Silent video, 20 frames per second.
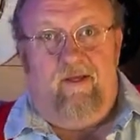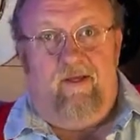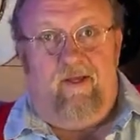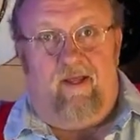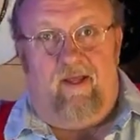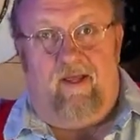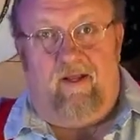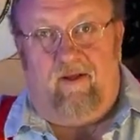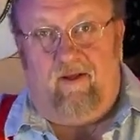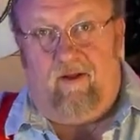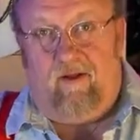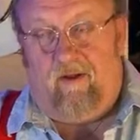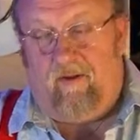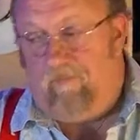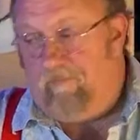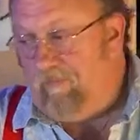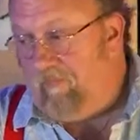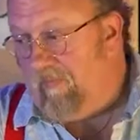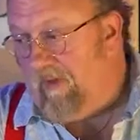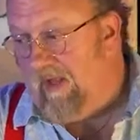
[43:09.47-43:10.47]
And uh,
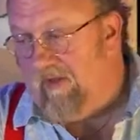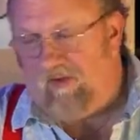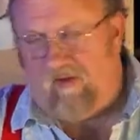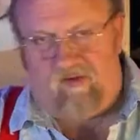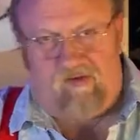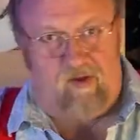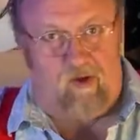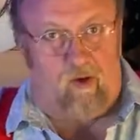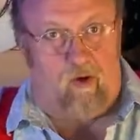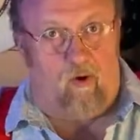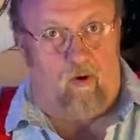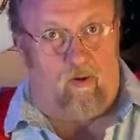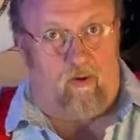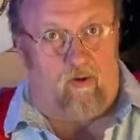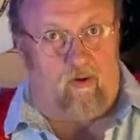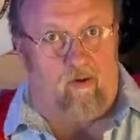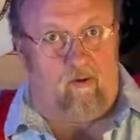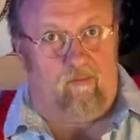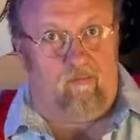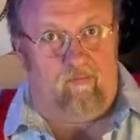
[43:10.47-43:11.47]
as I said
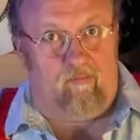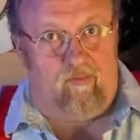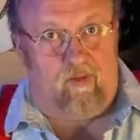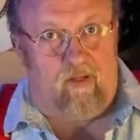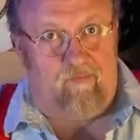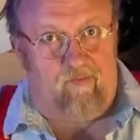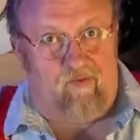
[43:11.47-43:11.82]
earlier,